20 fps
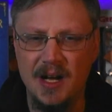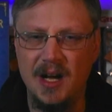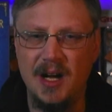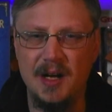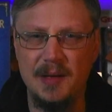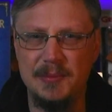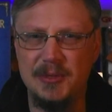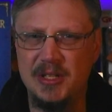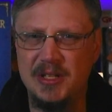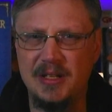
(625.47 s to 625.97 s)

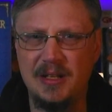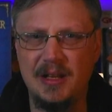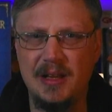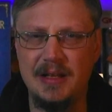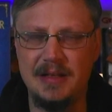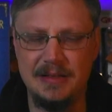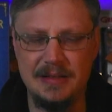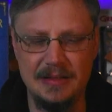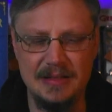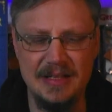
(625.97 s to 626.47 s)
You can
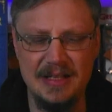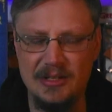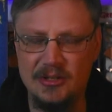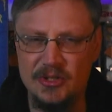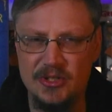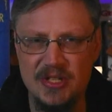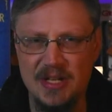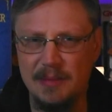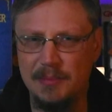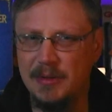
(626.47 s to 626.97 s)
collect
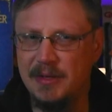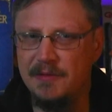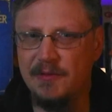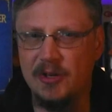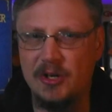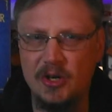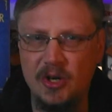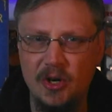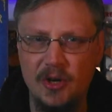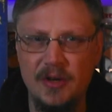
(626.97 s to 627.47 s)
energy, I believe they're
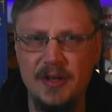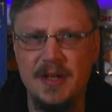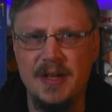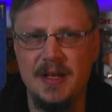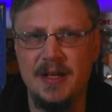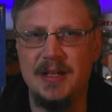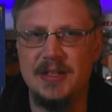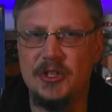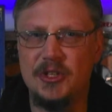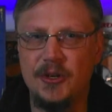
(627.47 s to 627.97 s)
called,
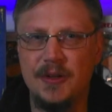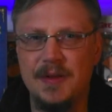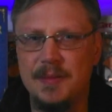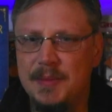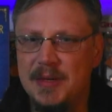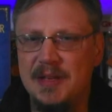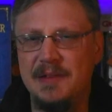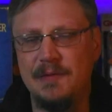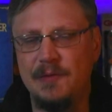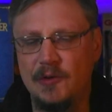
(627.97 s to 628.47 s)
and turn them
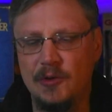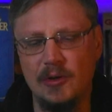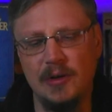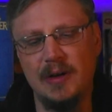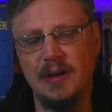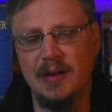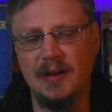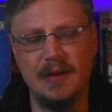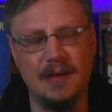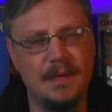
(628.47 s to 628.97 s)
in
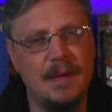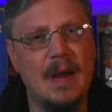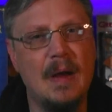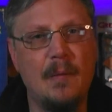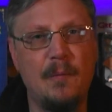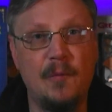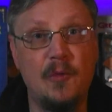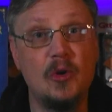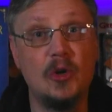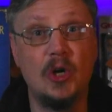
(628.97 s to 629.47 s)
for
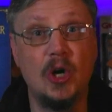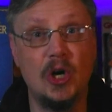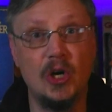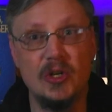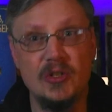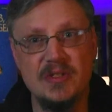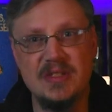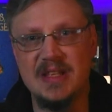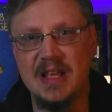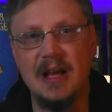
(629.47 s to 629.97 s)
helpful
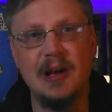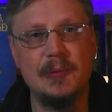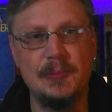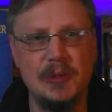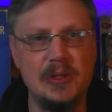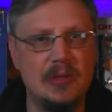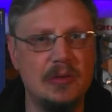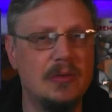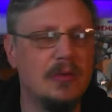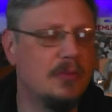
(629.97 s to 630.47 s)
cards that help
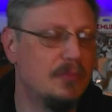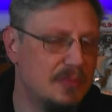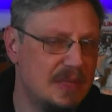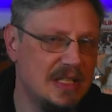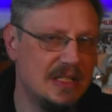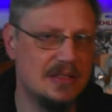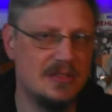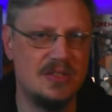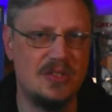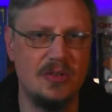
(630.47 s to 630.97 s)
you
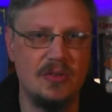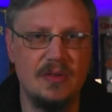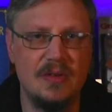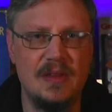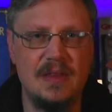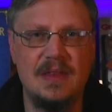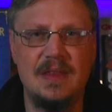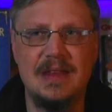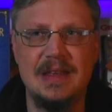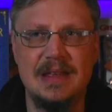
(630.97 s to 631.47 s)
meet certain
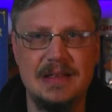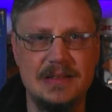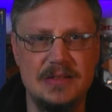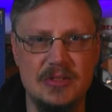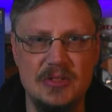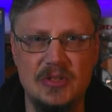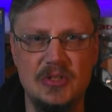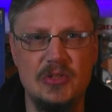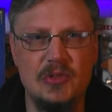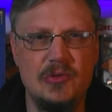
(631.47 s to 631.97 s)
things you
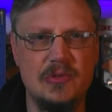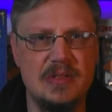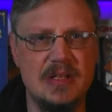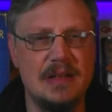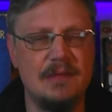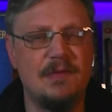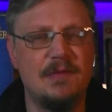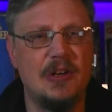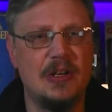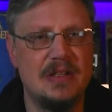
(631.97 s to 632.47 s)
can use at
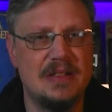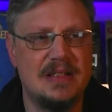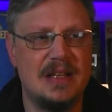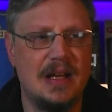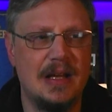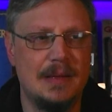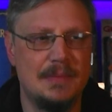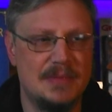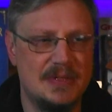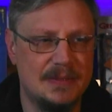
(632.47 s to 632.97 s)
various
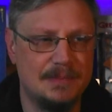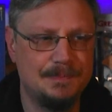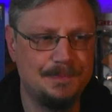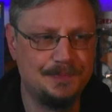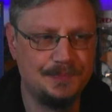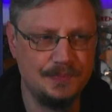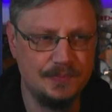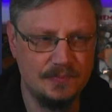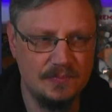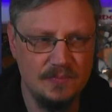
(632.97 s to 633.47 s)
times
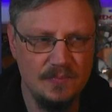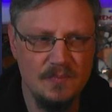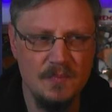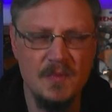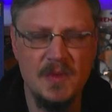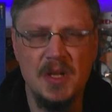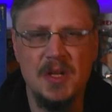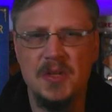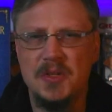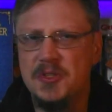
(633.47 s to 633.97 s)

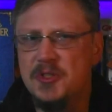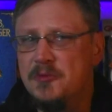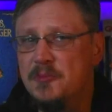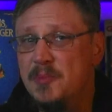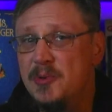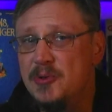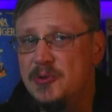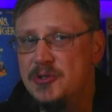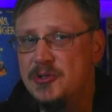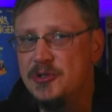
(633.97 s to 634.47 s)
to
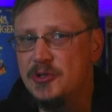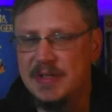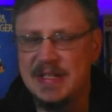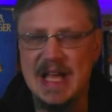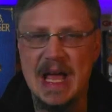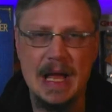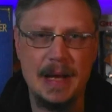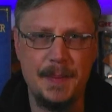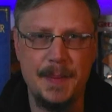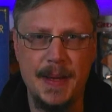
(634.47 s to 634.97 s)
boost your
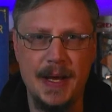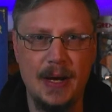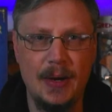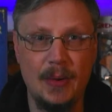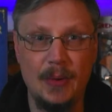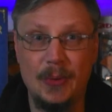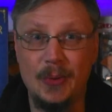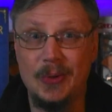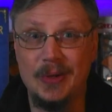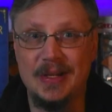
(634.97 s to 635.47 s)
attack
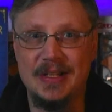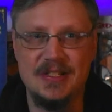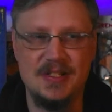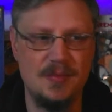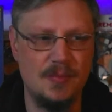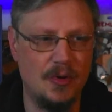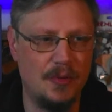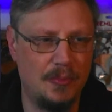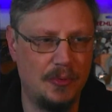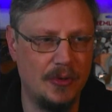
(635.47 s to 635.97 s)
power or get you
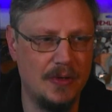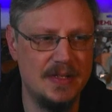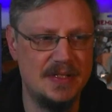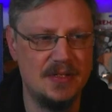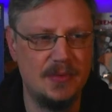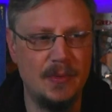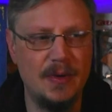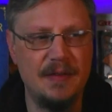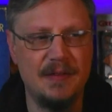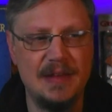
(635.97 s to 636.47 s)
more points, or
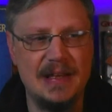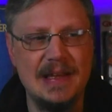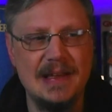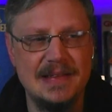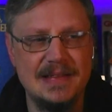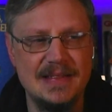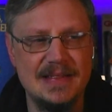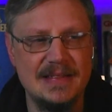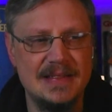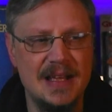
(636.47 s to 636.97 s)
whatever the
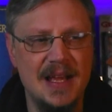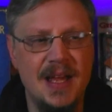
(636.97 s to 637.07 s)
case is.